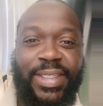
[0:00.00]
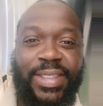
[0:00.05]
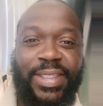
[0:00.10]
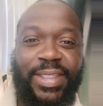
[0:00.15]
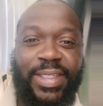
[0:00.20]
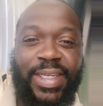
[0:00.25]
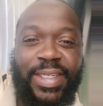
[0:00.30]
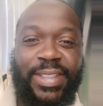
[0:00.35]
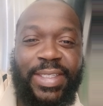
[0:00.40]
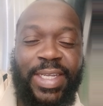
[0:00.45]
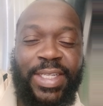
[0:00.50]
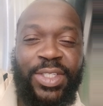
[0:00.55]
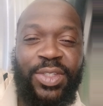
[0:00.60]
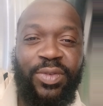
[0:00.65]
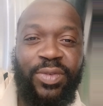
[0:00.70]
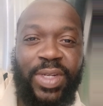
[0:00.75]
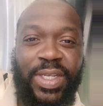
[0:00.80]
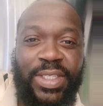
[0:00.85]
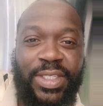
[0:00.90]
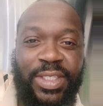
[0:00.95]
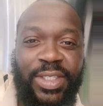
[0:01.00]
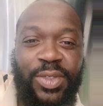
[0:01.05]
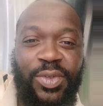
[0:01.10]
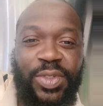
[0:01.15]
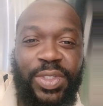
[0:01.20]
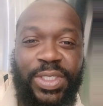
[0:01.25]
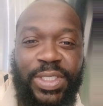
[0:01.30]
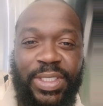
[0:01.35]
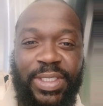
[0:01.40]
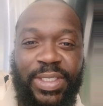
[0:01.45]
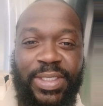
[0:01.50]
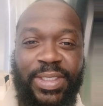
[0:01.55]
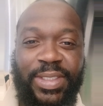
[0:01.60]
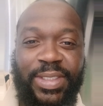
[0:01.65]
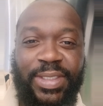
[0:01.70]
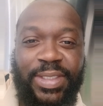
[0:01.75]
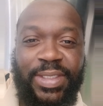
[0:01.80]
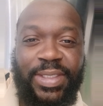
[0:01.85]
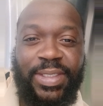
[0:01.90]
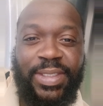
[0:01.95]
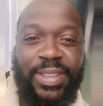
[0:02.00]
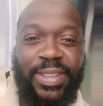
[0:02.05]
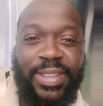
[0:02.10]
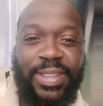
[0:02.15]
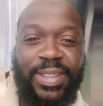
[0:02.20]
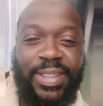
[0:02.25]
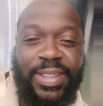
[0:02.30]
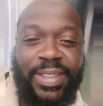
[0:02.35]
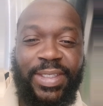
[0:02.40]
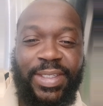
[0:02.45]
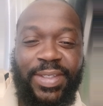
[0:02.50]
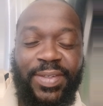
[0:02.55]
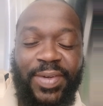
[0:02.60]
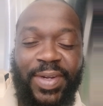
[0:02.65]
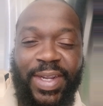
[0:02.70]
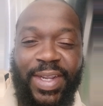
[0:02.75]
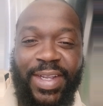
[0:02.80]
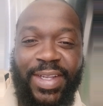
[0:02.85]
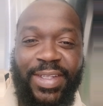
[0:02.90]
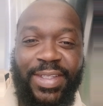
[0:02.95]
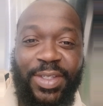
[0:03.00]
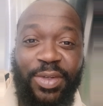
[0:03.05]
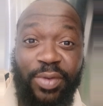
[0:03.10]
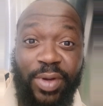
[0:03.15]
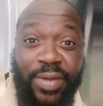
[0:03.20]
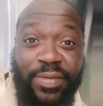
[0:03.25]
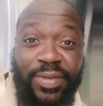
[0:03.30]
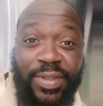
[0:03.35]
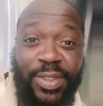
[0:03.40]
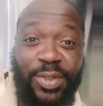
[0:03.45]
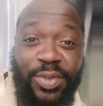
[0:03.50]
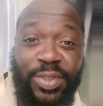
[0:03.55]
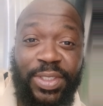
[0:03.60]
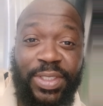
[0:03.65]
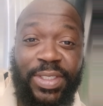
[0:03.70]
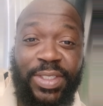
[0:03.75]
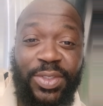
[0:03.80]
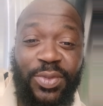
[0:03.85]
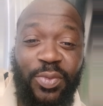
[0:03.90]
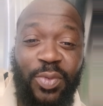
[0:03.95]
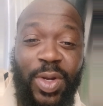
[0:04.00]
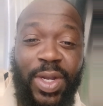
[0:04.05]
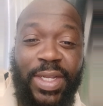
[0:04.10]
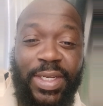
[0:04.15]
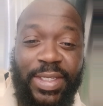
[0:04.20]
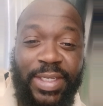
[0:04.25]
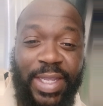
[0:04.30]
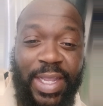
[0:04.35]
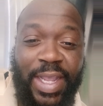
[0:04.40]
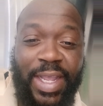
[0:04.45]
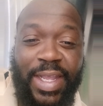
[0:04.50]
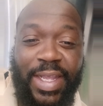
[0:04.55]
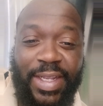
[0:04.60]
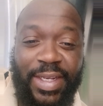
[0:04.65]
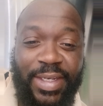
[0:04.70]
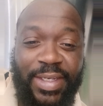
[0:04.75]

like that's a resolution right the revolution is wanting that